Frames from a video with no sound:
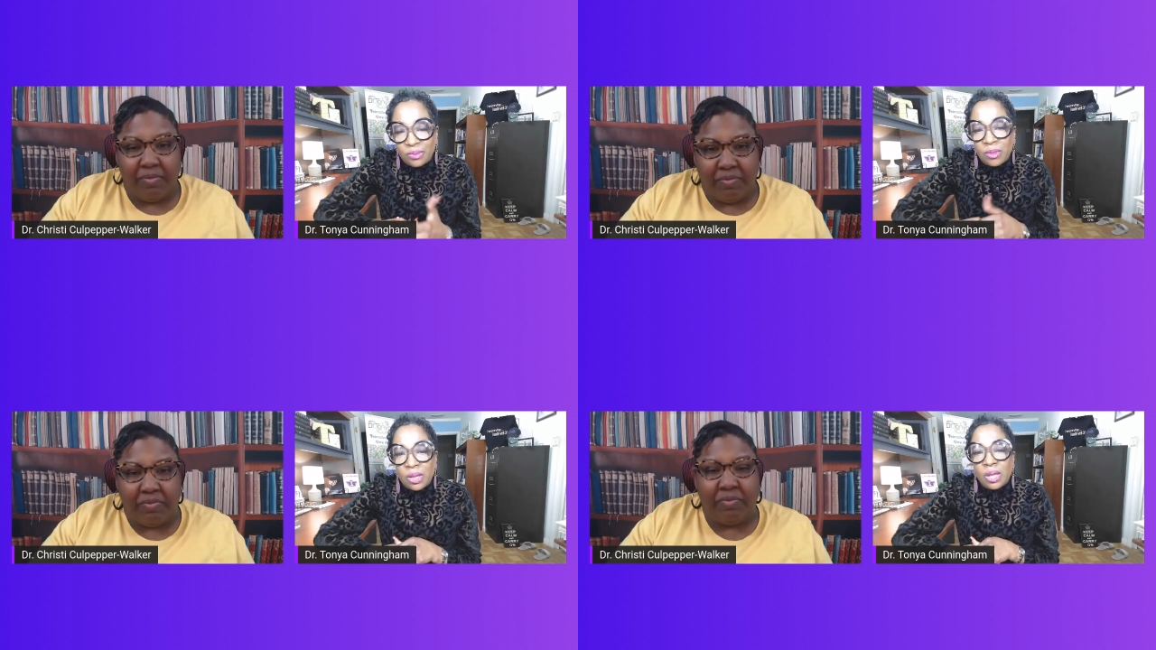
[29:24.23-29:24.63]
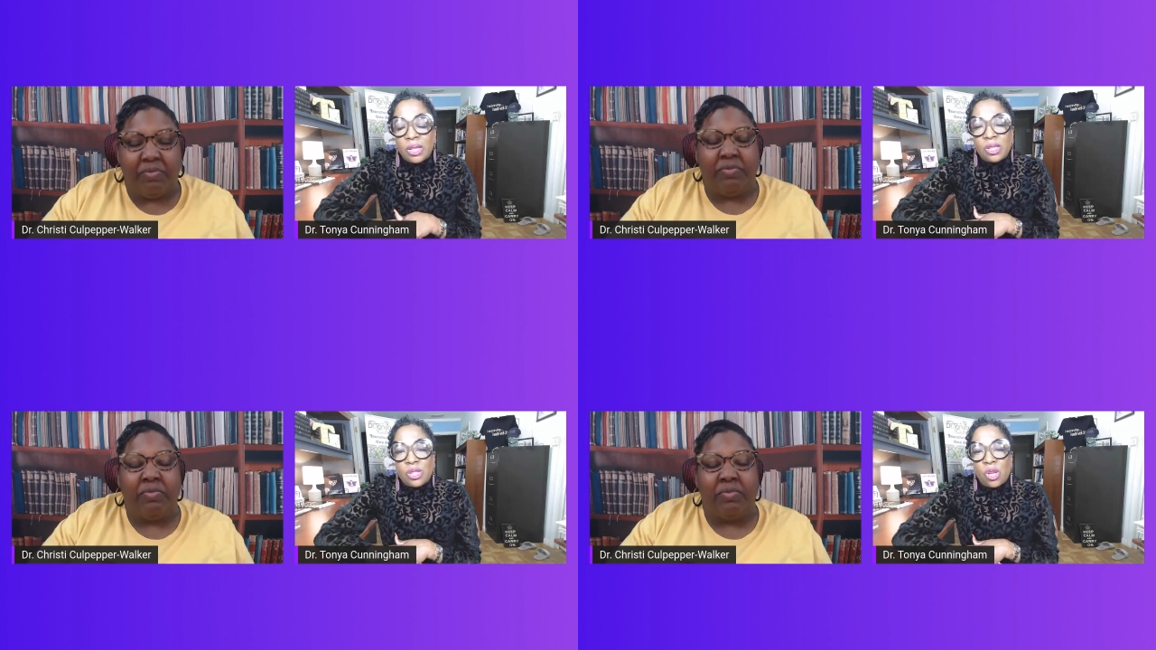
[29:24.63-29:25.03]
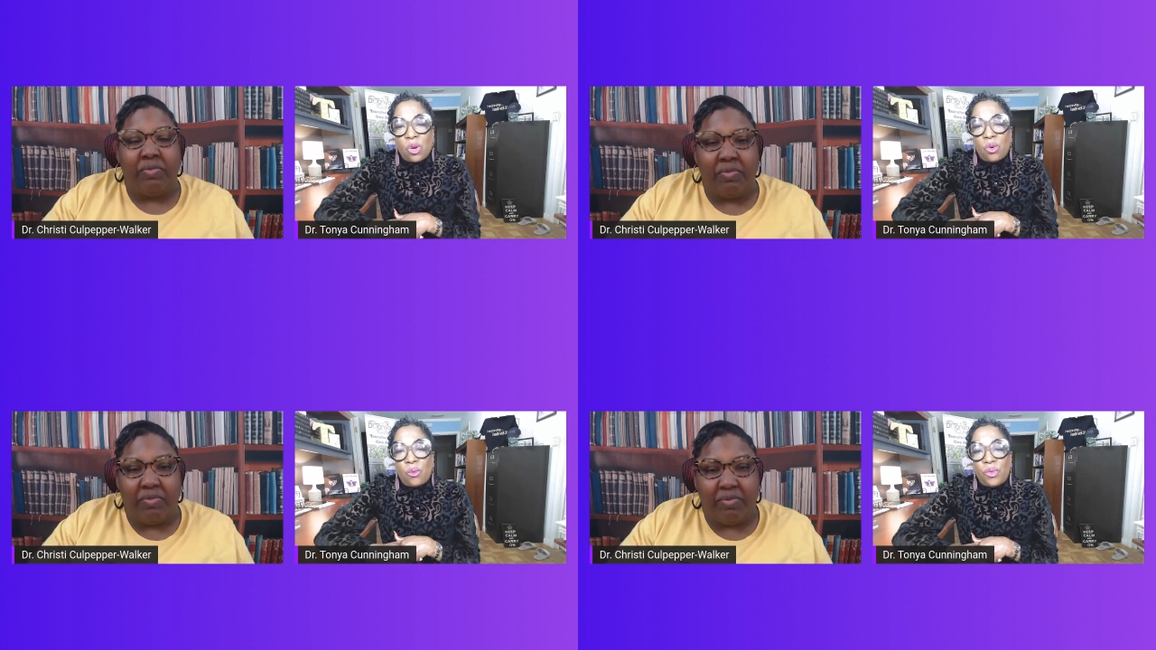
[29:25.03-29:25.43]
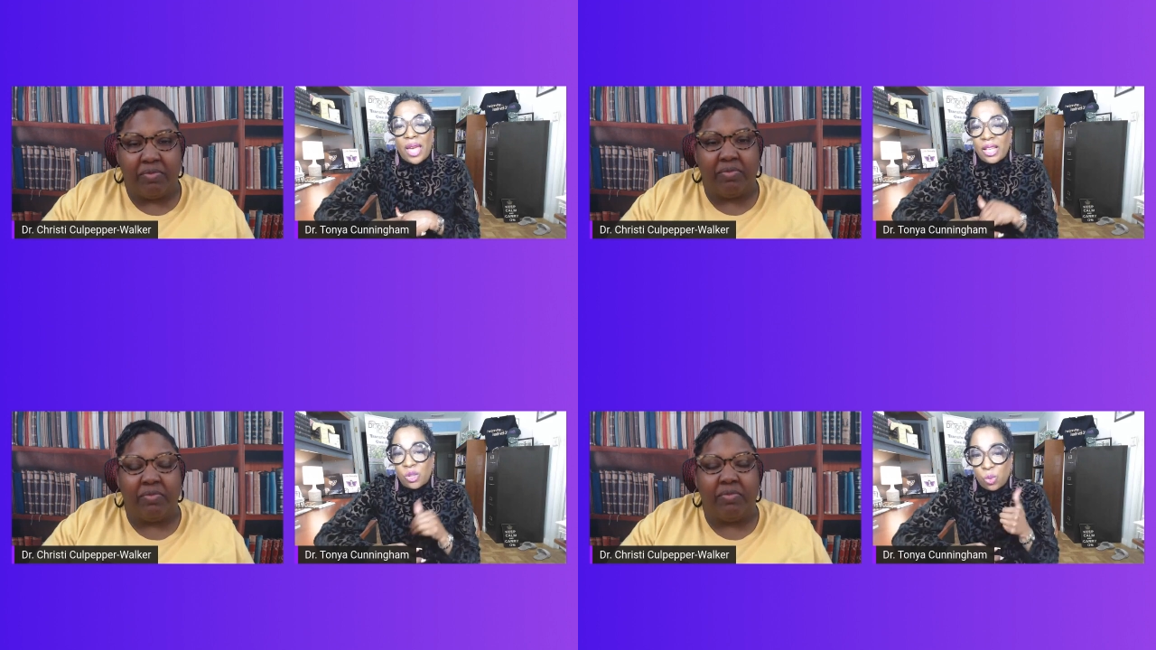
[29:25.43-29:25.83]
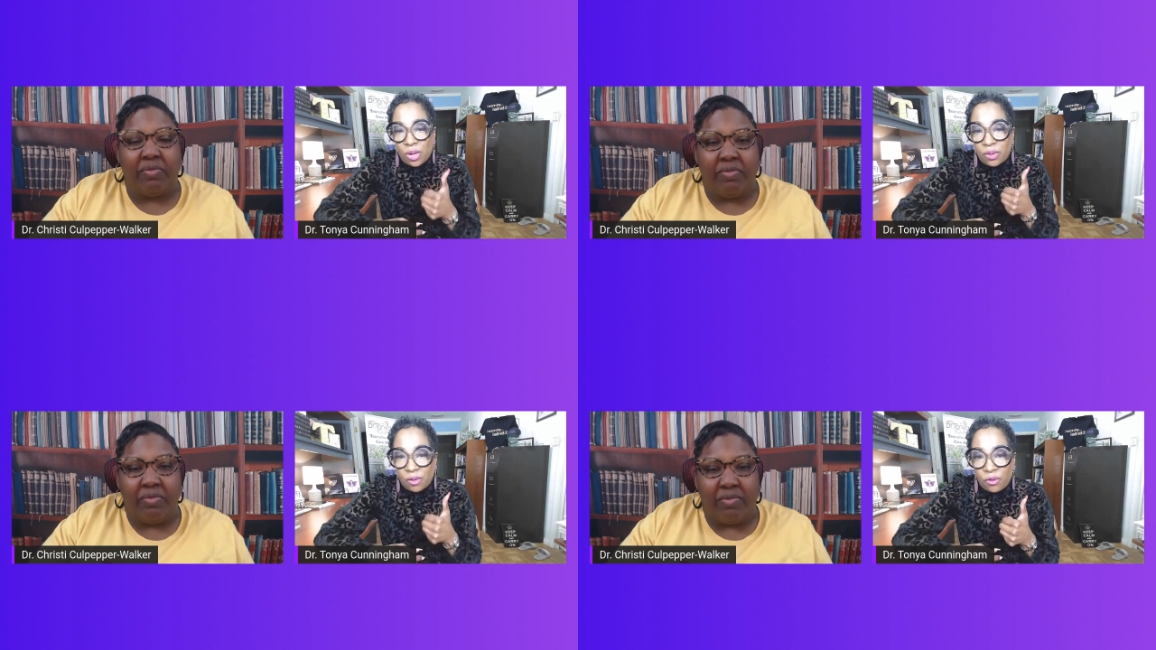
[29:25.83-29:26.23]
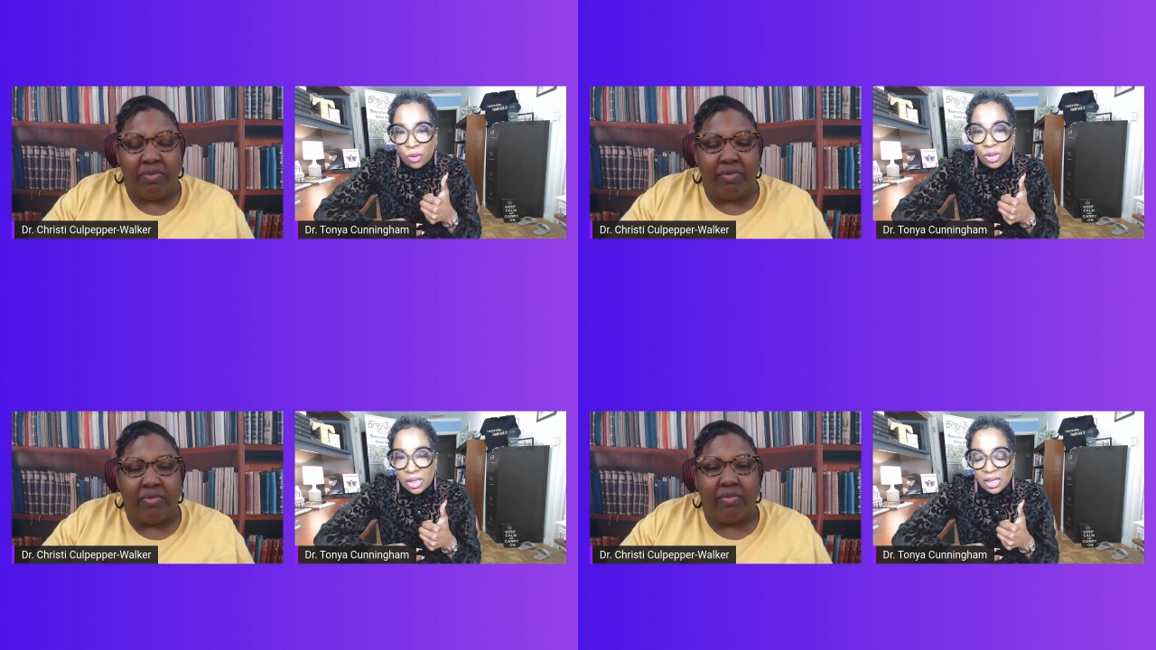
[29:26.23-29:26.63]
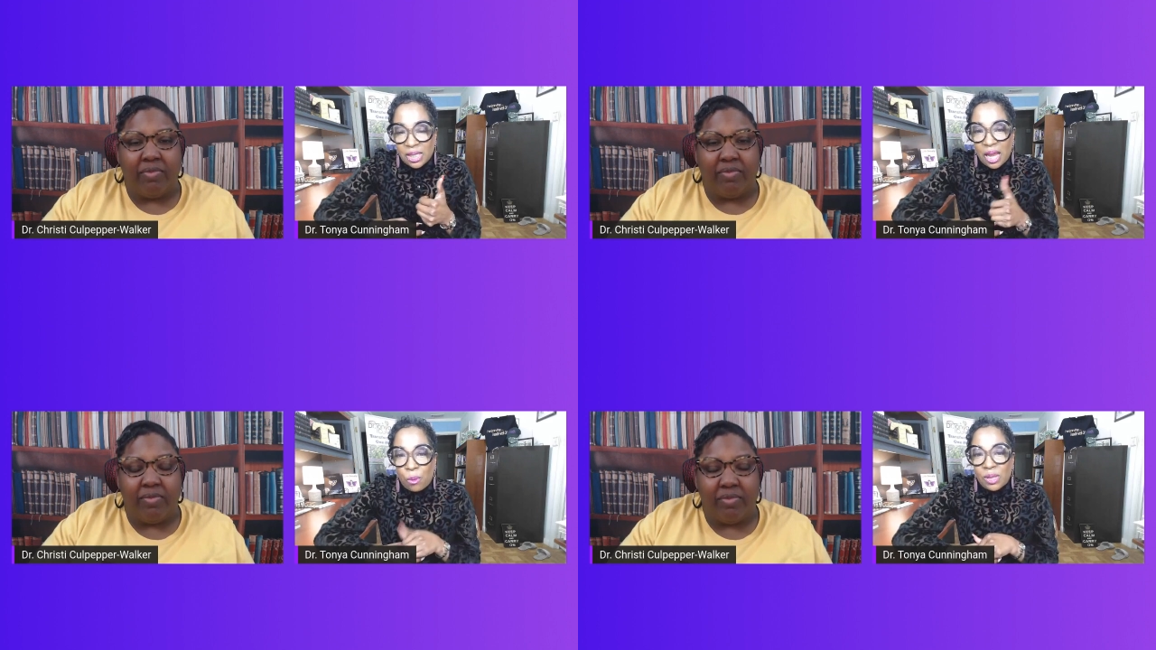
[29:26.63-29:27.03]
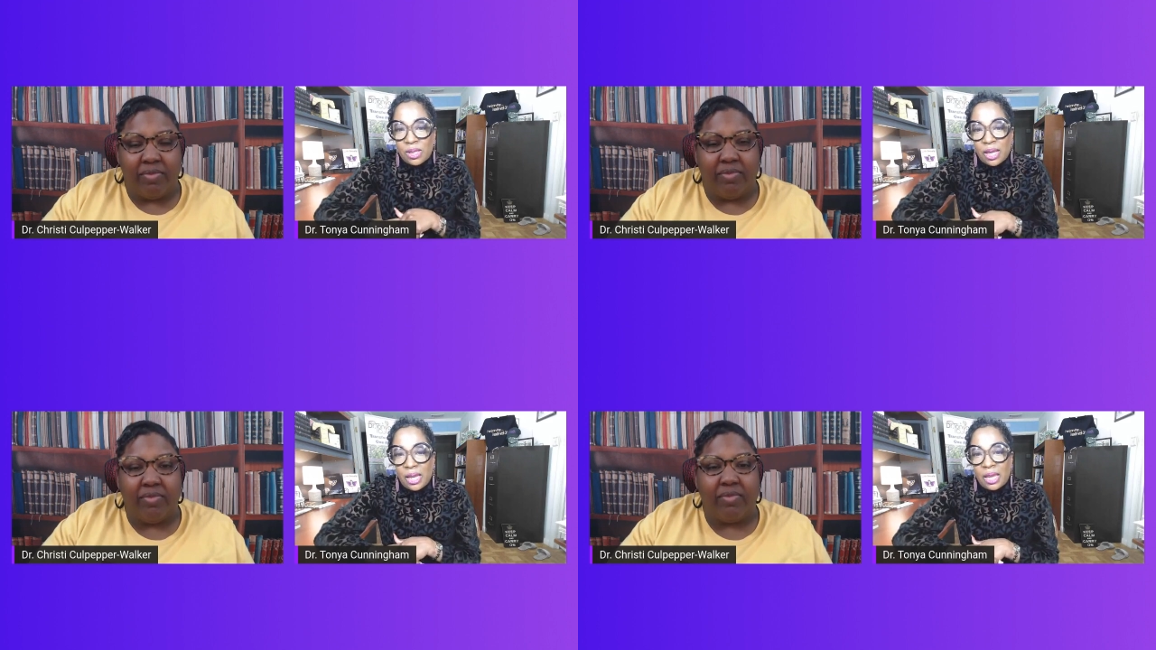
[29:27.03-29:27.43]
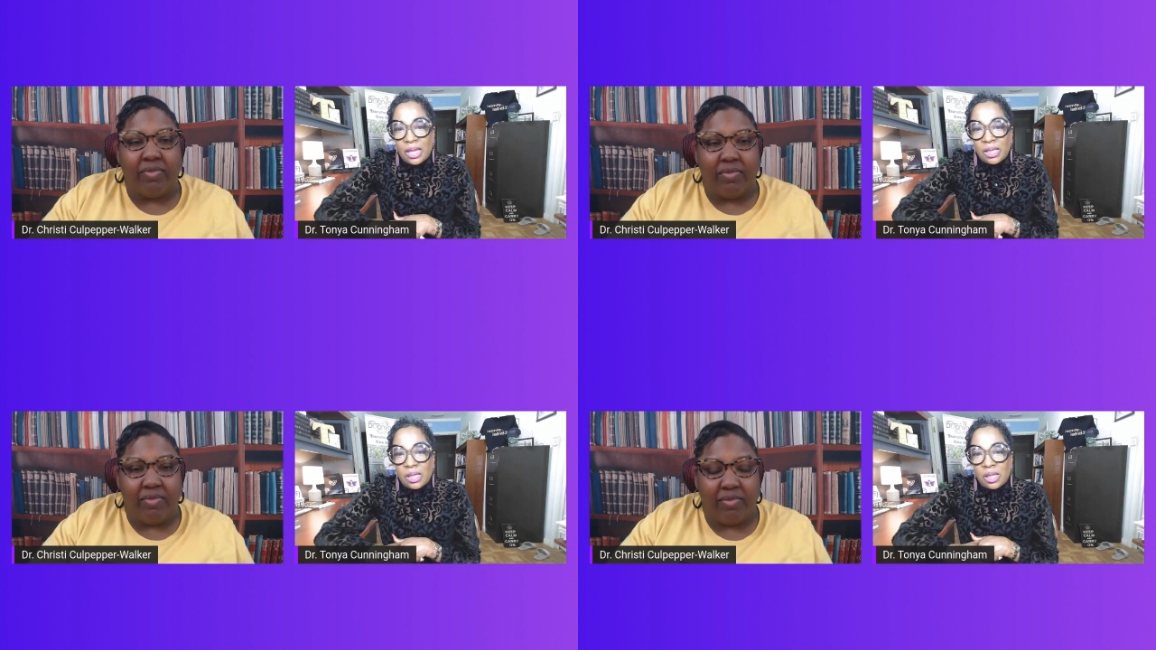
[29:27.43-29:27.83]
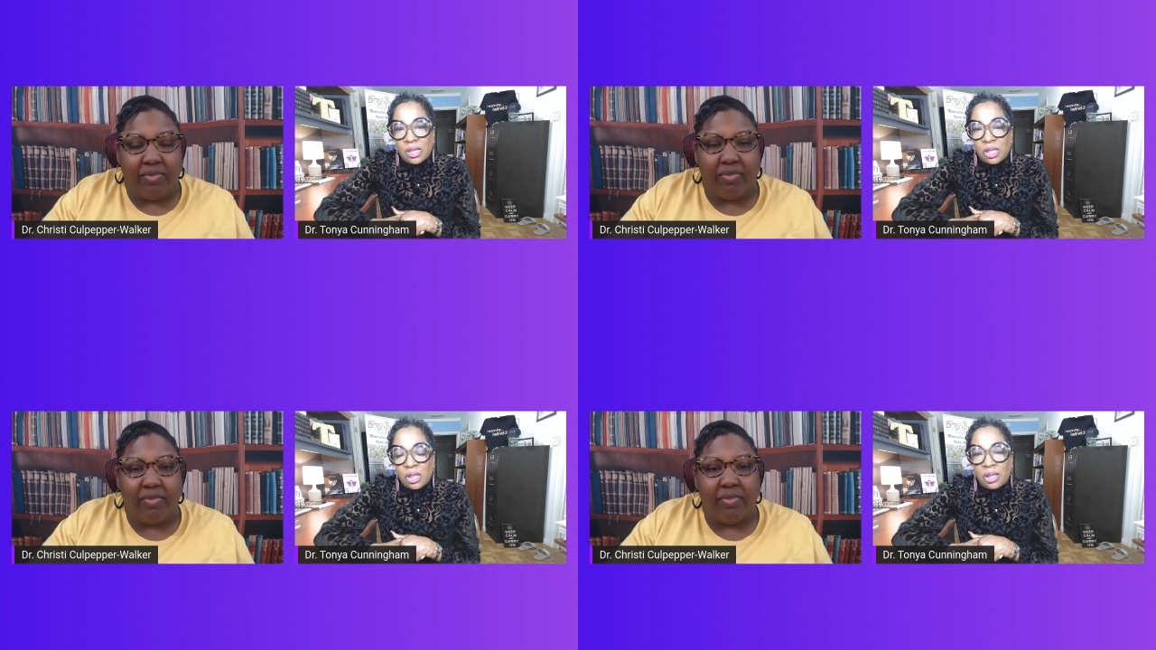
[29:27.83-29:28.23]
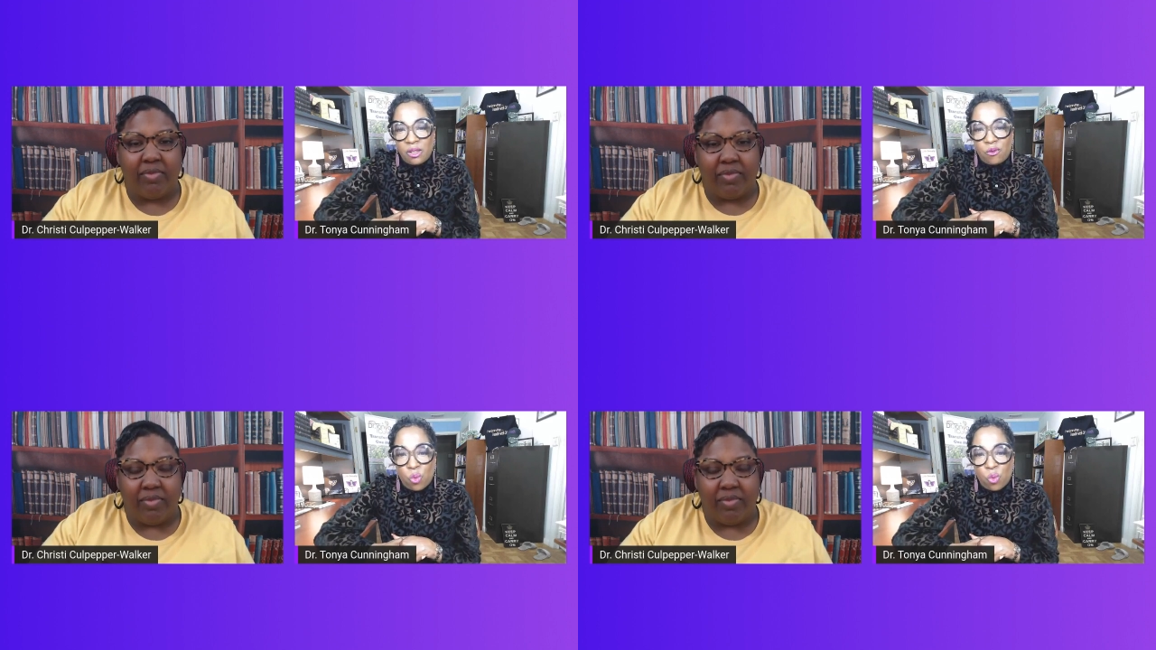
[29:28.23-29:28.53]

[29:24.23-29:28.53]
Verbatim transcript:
Speaker 1: Mm. So mm. that's one of the first things that I would say is is to live